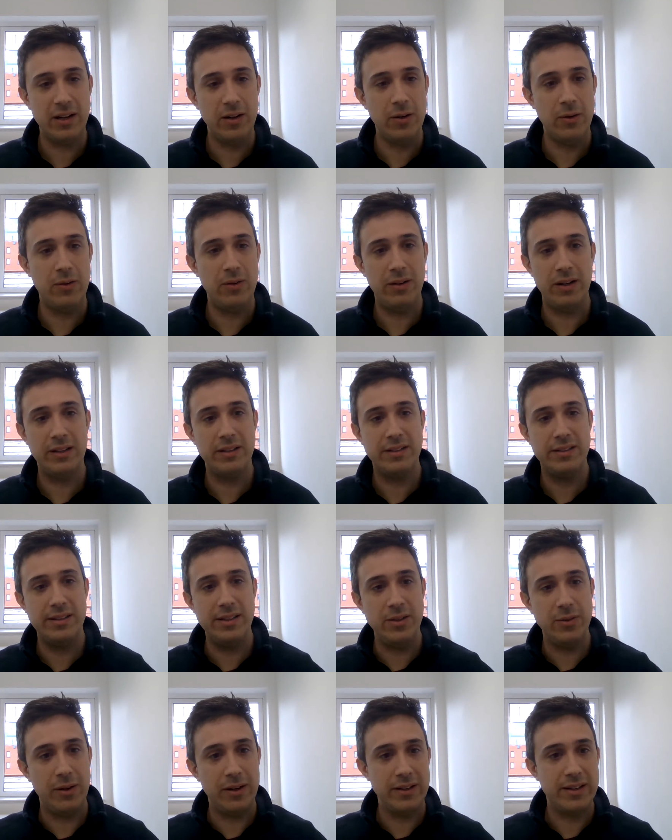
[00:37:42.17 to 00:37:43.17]

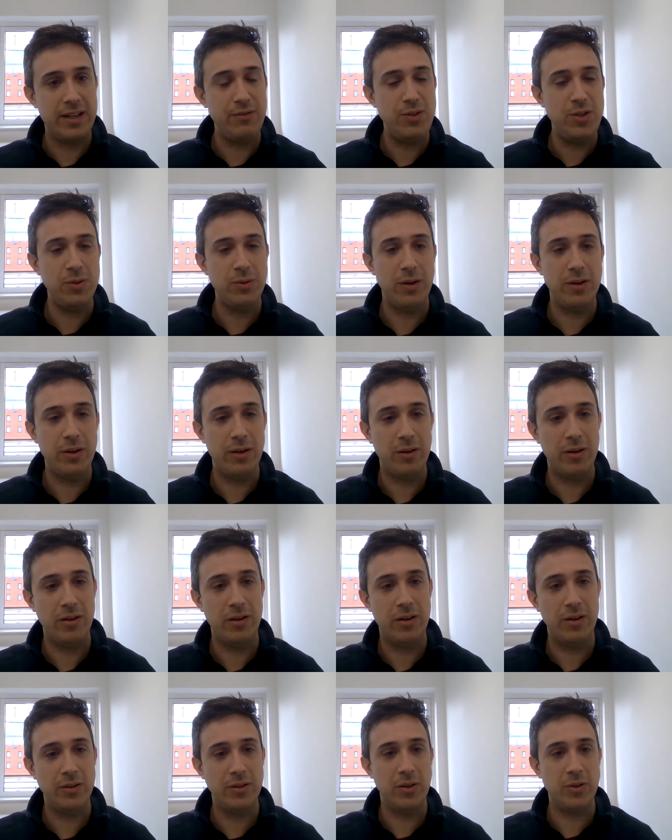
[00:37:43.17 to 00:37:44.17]
I'll give you
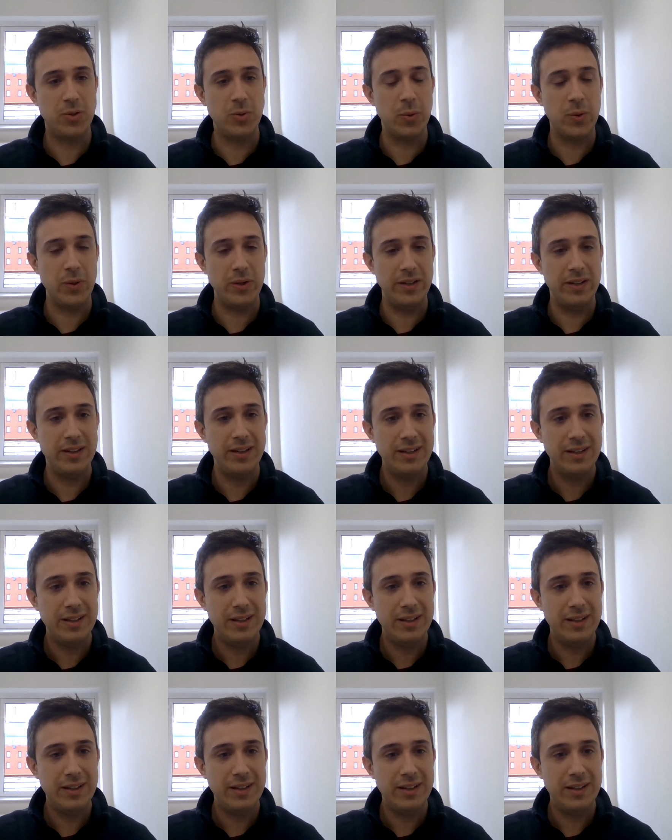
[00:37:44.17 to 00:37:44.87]
a token,